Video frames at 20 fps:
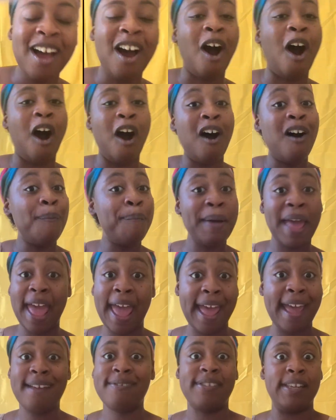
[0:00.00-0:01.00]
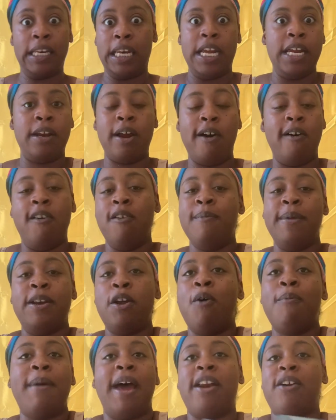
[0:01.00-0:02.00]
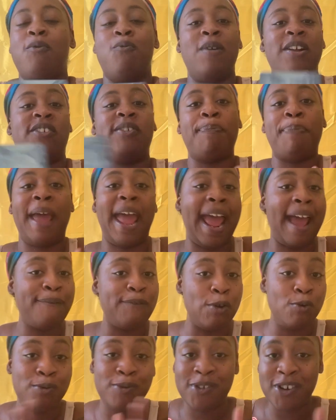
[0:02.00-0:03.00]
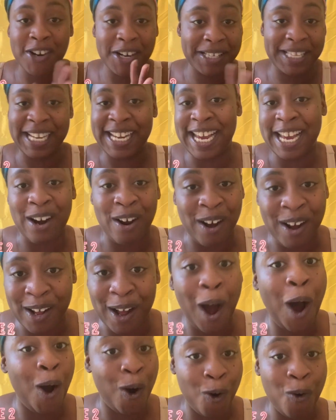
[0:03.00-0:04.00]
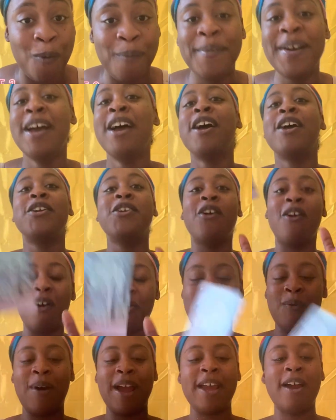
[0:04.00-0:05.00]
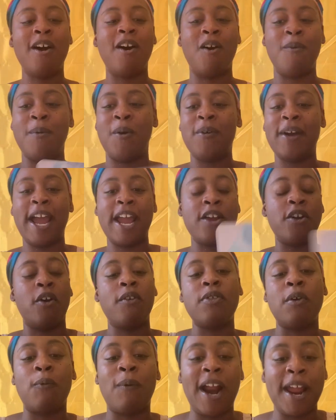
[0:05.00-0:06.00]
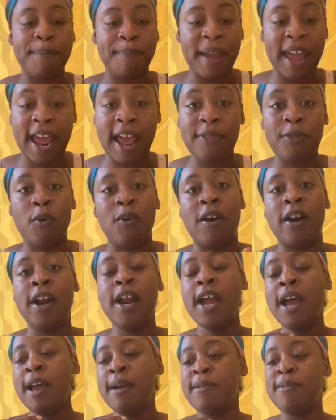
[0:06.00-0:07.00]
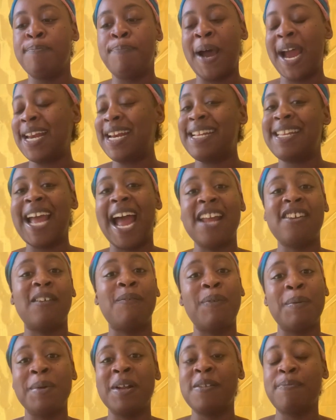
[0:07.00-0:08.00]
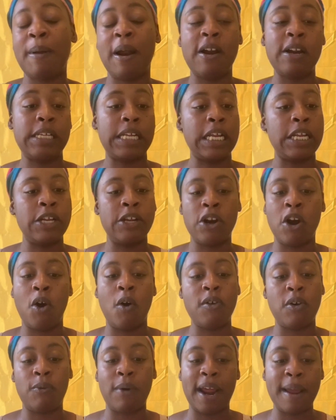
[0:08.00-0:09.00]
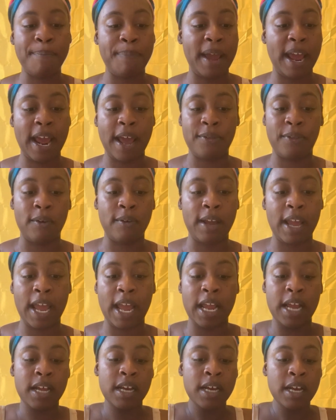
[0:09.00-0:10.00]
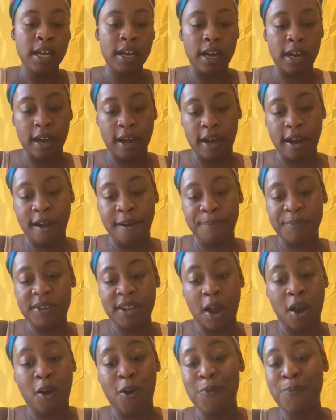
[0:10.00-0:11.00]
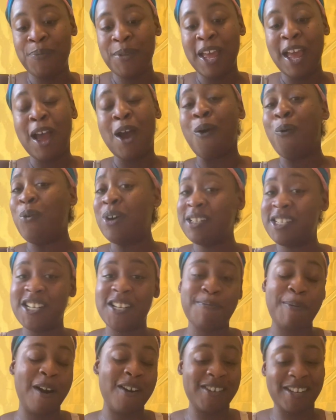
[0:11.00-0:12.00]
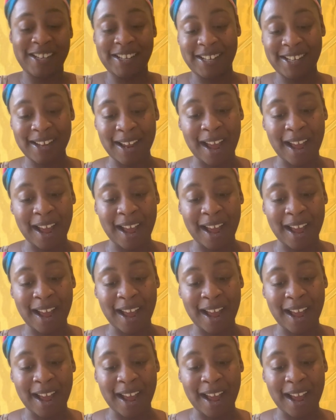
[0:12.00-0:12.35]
All paths lead home. It don't matter which path you took to get home. You're on the way home, okay? You're on the right path. Or by detaching from this person, you're on the right path, okay? So what's this person's